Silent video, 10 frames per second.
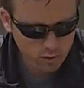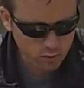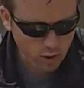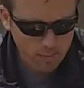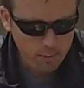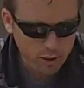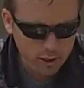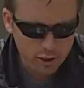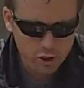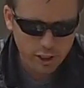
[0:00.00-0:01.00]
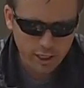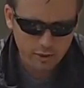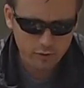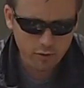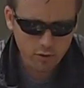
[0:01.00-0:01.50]
So operant conditioning
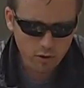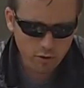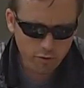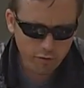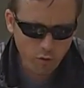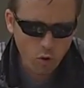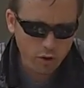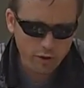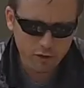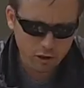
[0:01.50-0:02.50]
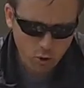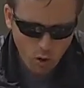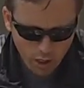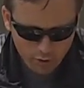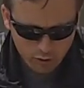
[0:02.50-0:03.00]
has 4 different
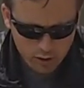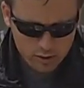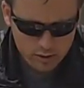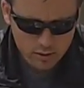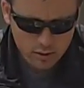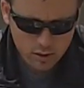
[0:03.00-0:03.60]
quadrants.